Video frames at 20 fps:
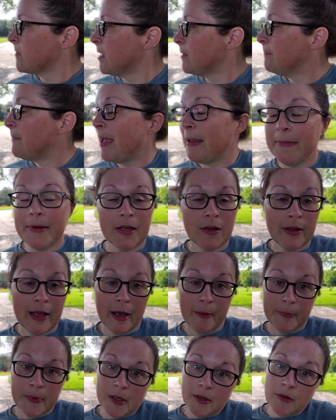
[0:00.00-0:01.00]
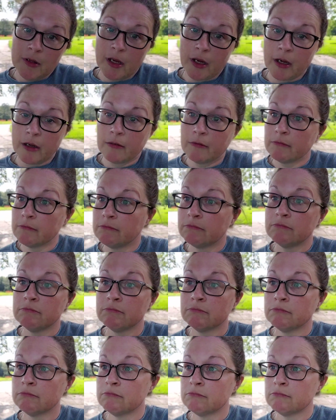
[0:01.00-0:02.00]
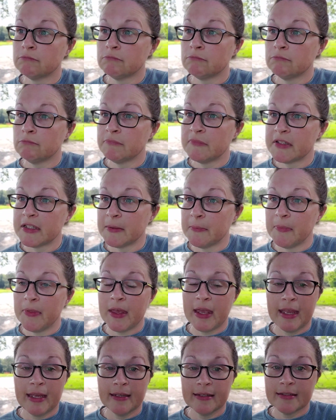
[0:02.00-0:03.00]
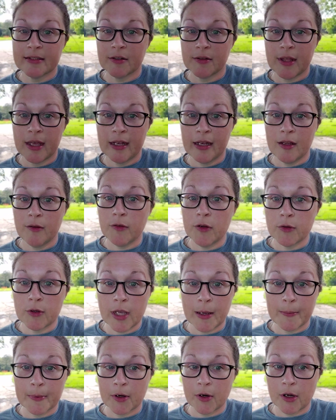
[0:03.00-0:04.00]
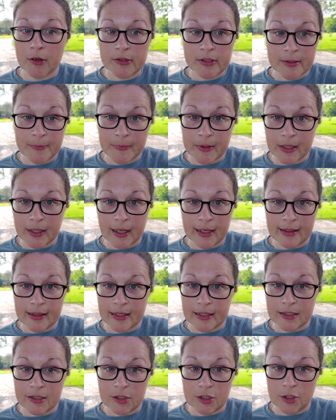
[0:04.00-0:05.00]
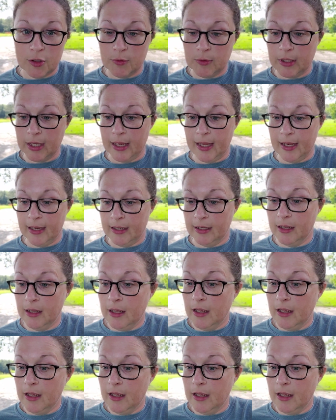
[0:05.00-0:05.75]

maybe it'll help you learn some things so that if you come across something like this, you can